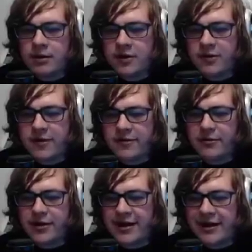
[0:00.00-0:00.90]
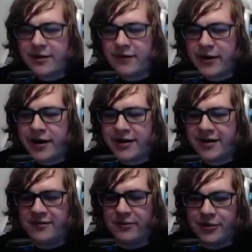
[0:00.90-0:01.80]
Especially right here is very
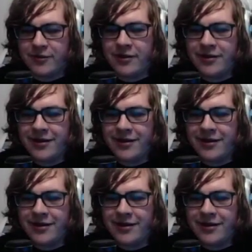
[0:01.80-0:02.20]
next room.